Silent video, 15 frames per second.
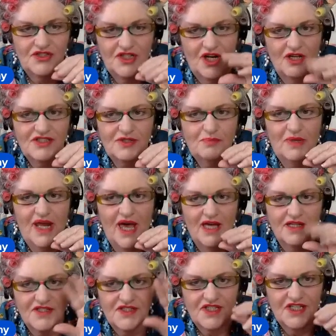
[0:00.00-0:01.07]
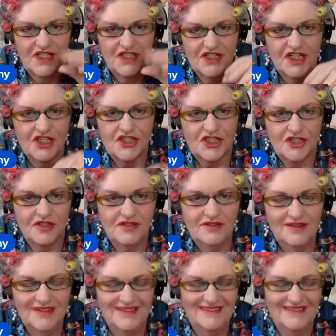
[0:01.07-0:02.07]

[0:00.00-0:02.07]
it's a bit hard to see your diction.